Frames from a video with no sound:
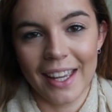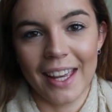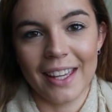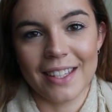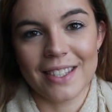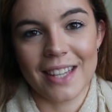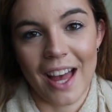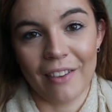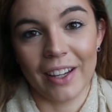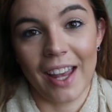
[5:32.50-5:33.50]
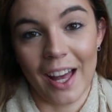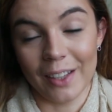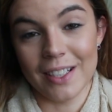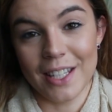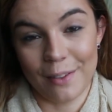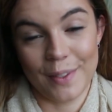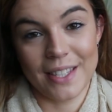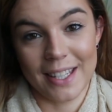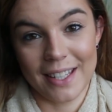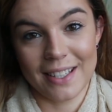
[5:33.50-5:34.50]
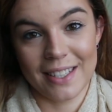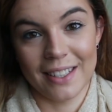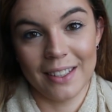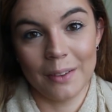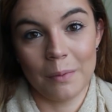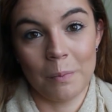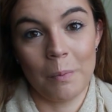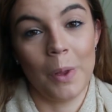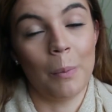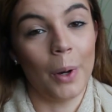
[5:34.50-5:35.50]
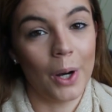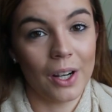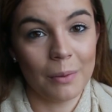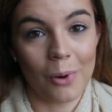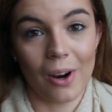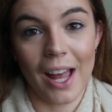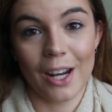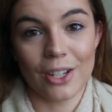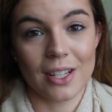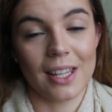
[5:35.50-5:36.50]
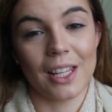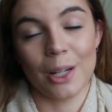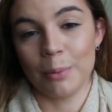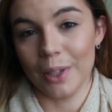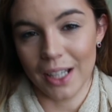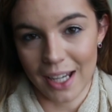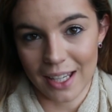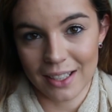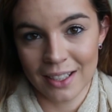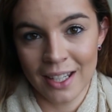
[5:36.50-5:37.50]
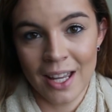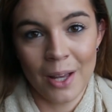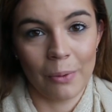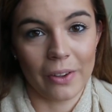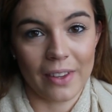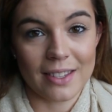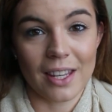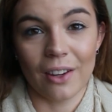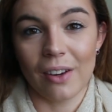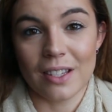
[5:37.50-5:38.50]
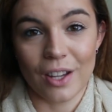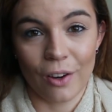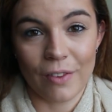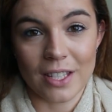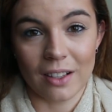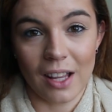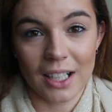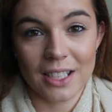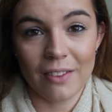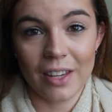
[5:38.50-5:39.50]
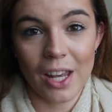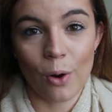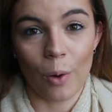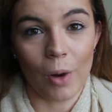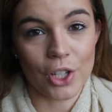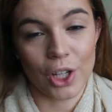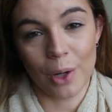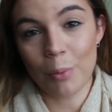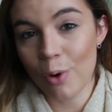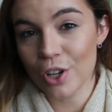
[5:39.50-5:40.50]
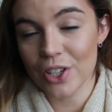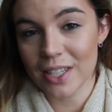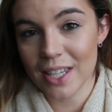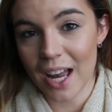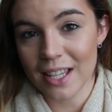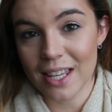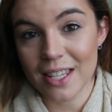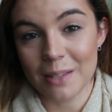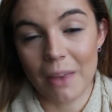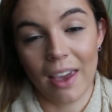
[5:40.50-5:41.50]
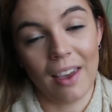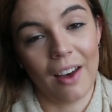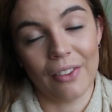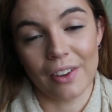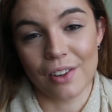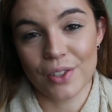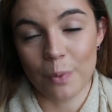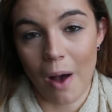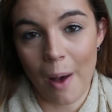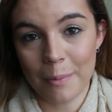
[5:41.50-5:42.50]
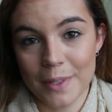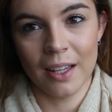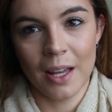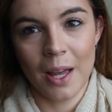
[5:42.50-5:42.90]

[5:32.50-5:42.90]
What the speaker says: is to have a calorie deficit. You burn more energy than you're putting in, whether that's increasing your physical activity or watching your portion sizes and making healthier swaps.